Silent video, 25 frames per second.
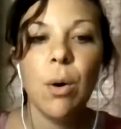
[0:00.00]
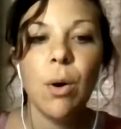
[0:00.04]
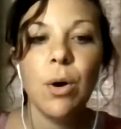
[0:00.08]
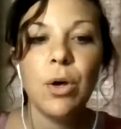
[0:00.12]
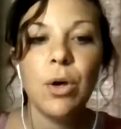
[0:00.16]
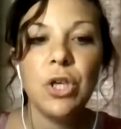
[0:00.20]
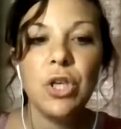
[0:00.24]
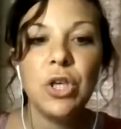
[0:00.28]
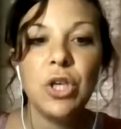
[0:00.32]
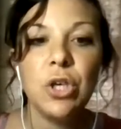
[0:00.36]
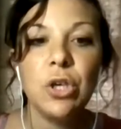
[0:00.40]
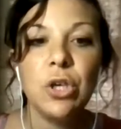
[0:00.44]

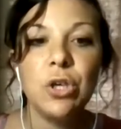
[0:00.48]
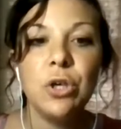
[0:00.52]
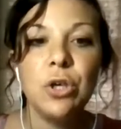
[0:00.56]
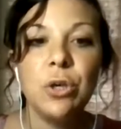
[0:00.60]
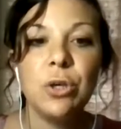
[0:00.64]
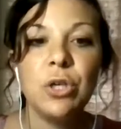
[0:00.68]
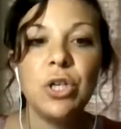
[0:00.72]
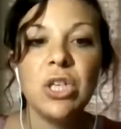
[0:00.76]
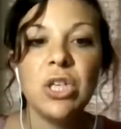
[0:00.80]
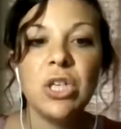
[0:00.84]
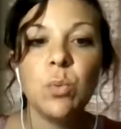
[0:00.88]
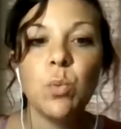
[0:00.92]

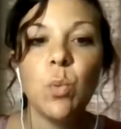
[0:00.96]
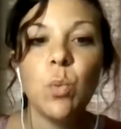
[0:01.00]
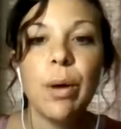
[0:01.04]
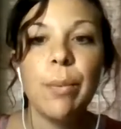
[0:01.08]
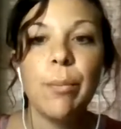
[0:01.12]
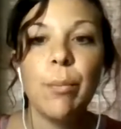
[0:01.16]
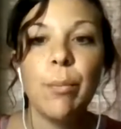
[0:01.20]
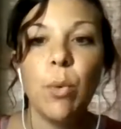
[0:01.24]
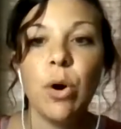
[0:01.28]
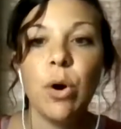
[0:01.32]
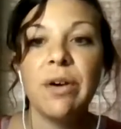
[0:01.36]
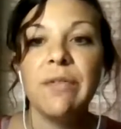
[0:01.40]
you just
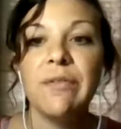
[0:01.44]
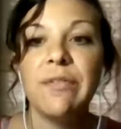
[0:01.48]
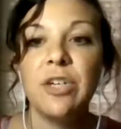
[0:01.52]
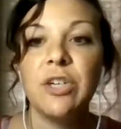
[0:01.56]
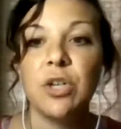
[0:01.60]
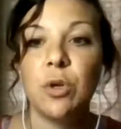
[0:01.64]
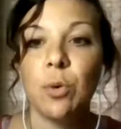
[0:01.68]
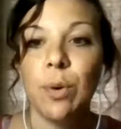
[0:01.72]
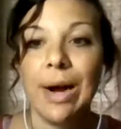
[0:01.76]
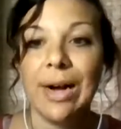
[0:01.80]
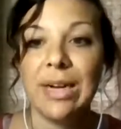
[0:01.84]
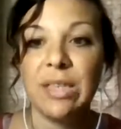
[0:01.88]
want more of a
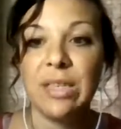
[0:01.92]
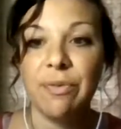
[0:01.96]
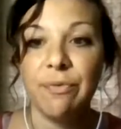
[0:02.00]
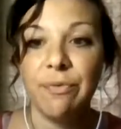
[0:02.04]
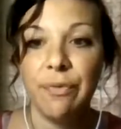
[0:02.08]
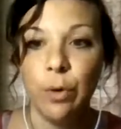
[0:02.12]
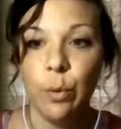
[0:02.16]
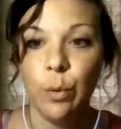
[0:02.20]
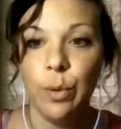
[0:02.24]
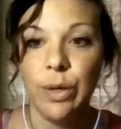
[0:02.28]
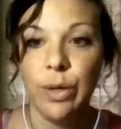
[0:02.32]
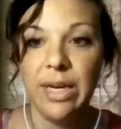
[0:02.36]
direct
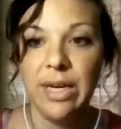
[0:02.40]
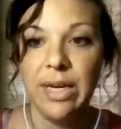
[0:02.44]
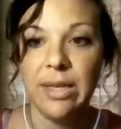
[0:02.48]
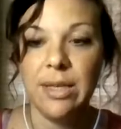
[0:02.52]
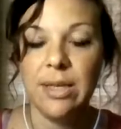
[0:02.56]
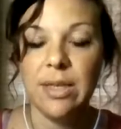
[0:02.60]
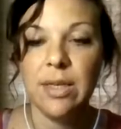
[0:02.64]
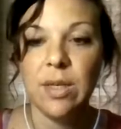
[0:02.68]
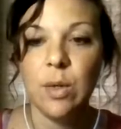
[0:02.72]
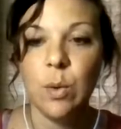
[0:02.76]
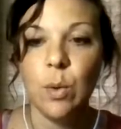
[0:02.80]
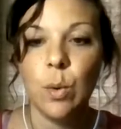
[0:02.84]
focus.
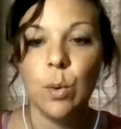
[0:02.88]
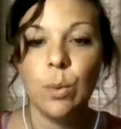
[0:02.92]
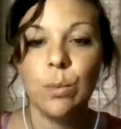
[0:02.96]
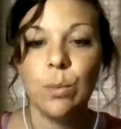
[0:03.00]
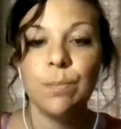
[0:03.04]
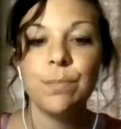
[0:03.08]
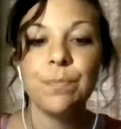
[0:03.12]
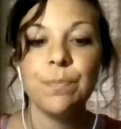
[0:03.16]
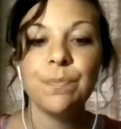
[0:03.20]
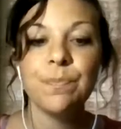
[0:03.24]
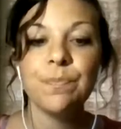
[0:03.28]
So